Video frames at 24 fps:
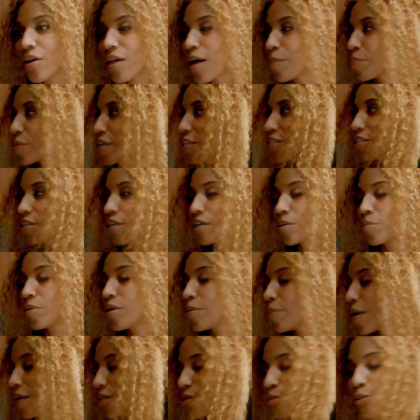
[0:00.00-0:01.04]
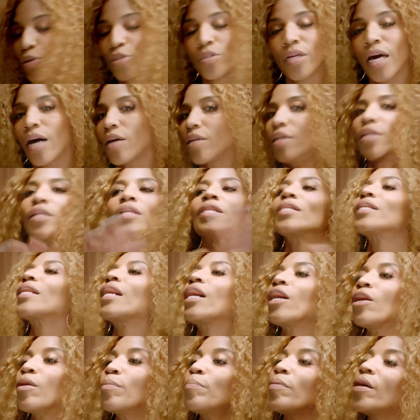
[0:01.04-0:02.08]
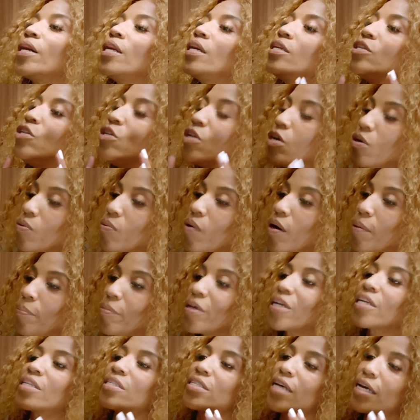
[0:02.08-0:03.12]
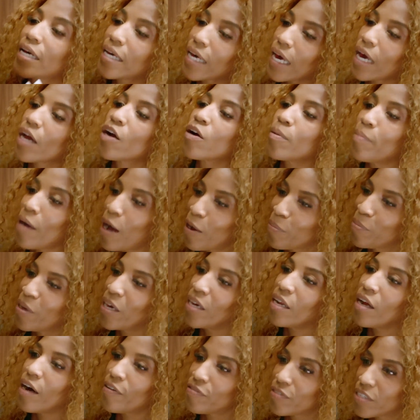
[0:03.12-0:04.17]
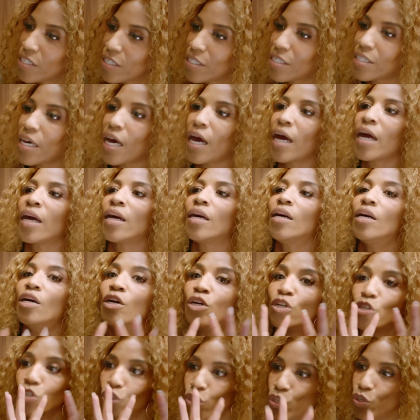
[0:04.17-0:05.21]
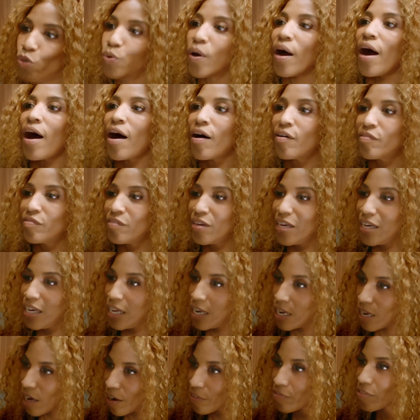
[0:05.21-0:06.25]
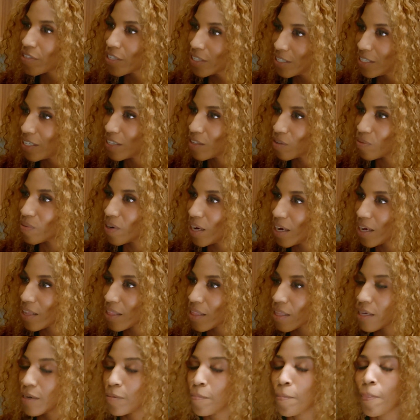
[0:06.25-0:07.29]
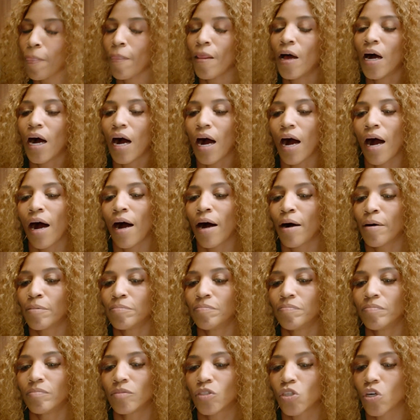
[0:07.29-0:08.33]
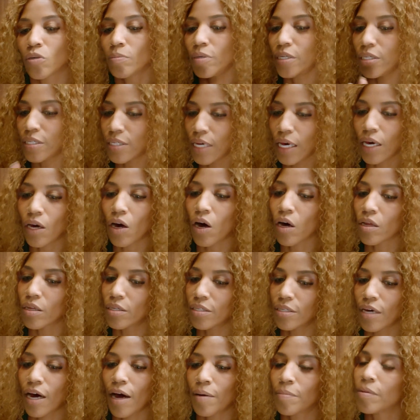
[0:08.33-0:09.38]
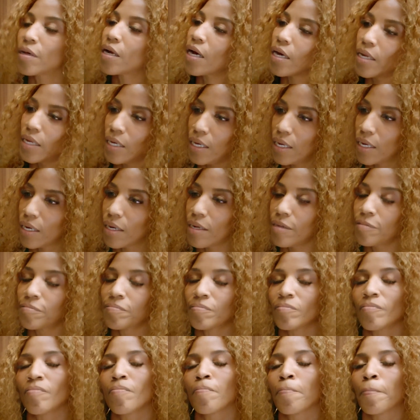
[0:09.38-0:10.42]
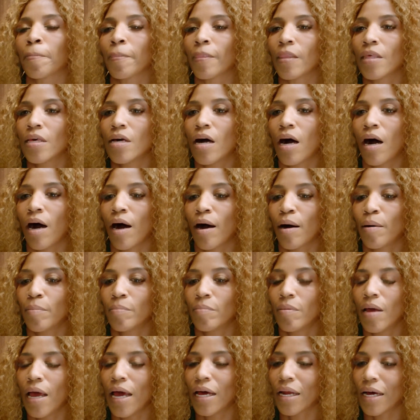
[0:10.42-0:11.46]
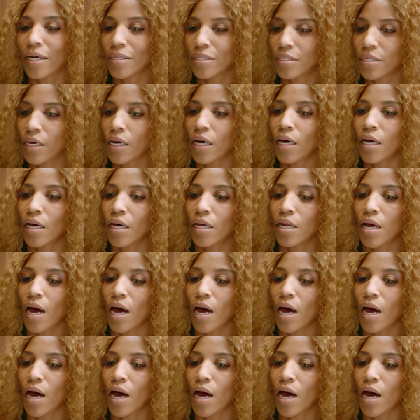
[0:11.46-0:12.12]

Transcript: That place could have been about to burn down. He didn't care. But you know what? Because they care about me enough to say, you have enough to deal with. Told me to take all the time that I needed. And I did.